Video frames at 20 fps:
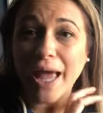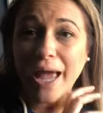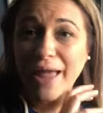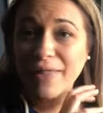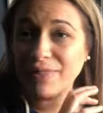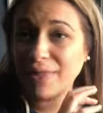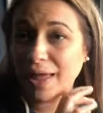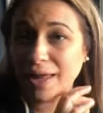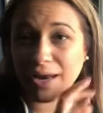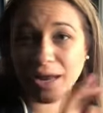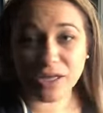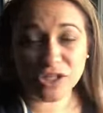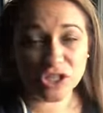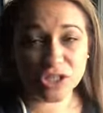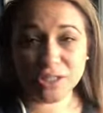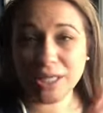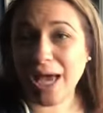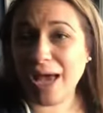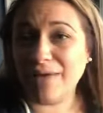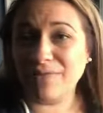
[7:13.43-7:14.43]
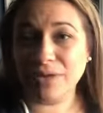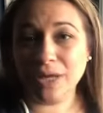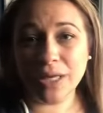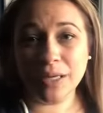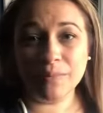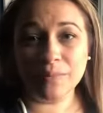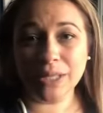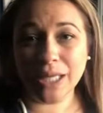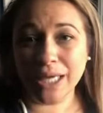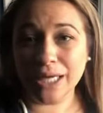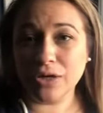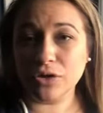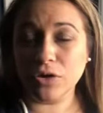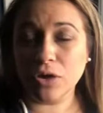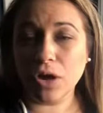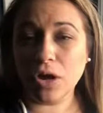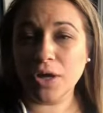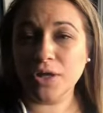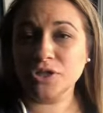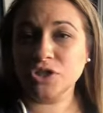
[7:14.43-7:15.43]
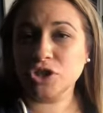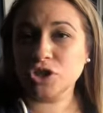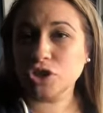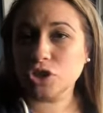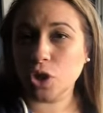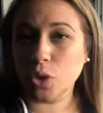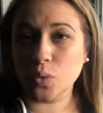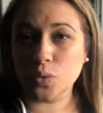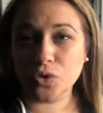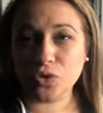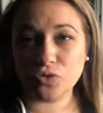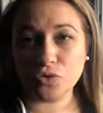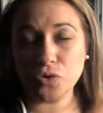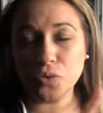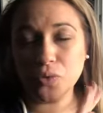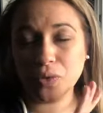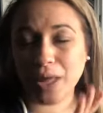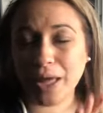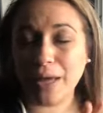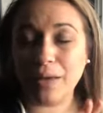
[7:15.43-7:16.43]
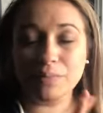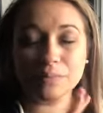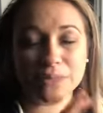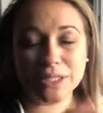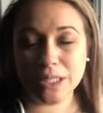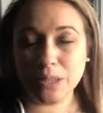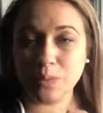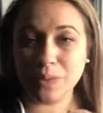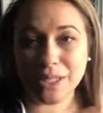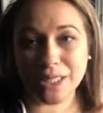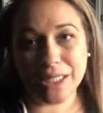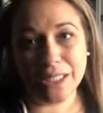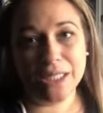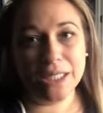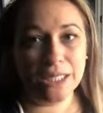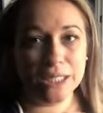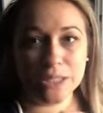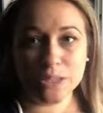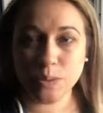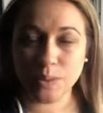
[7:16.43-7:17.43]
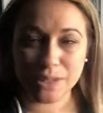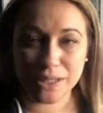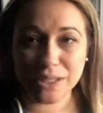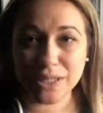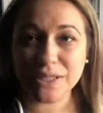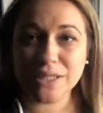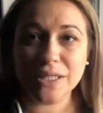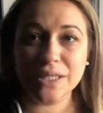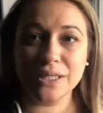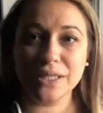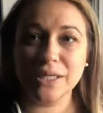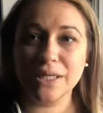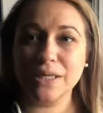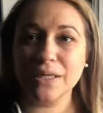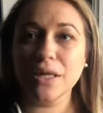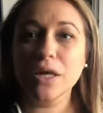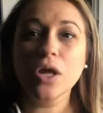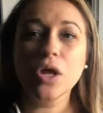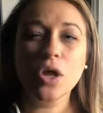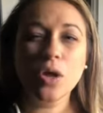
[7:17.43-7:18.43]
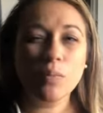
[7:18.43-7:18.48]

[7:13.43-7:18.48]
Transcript: and then I'll just have him later on just go through them, see what he needs, what he doesn't need.